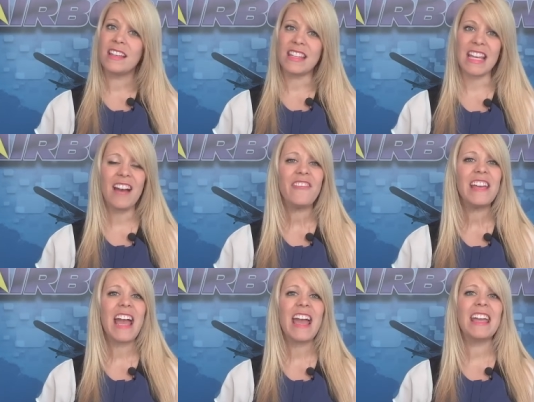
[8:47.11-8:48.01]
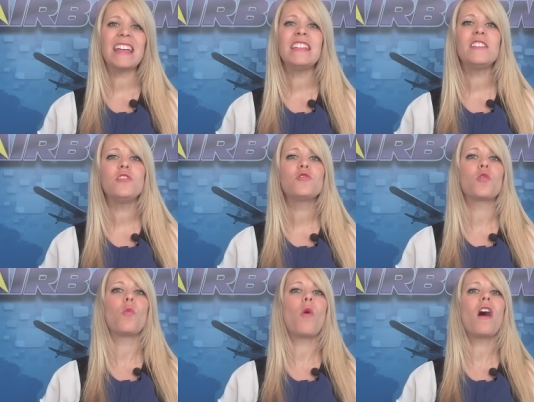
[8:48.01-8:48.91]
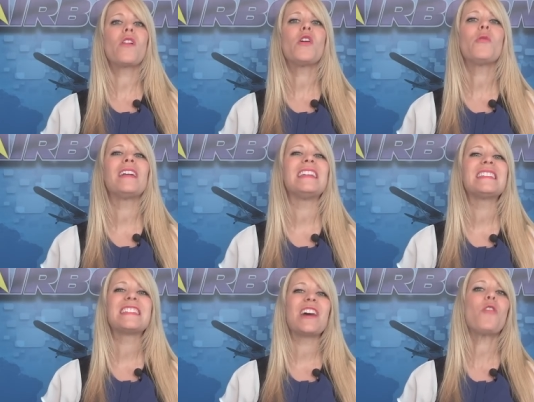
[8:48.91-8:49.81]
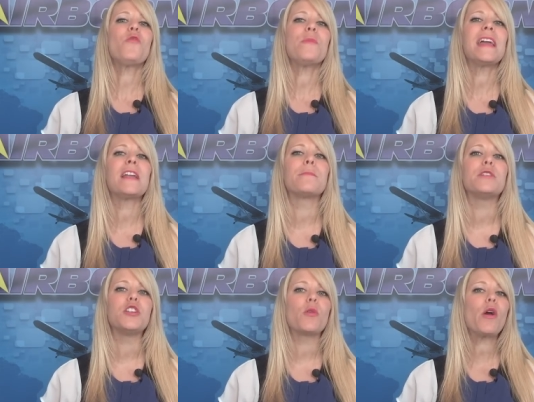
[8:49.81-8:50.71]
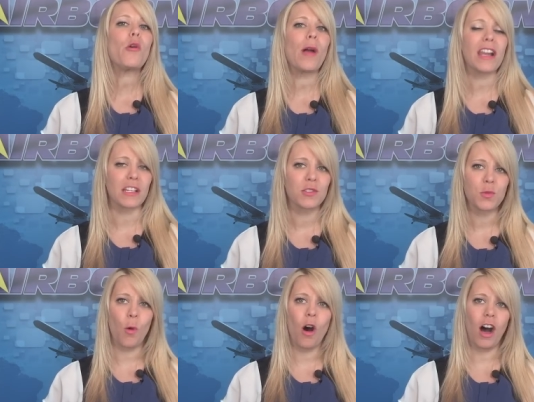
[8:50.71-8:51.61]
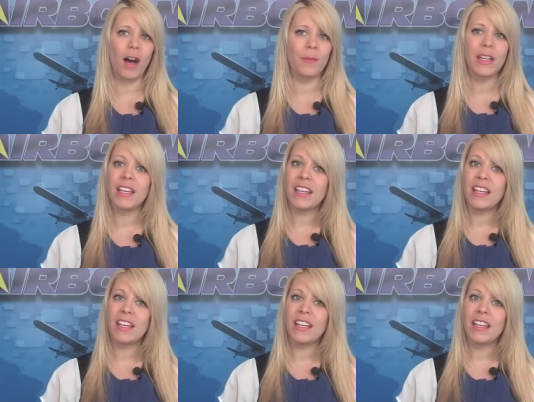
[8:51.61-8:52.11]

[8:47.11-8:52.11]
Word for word: the FAA continues to wallow in its self-made bureaucratic swamp.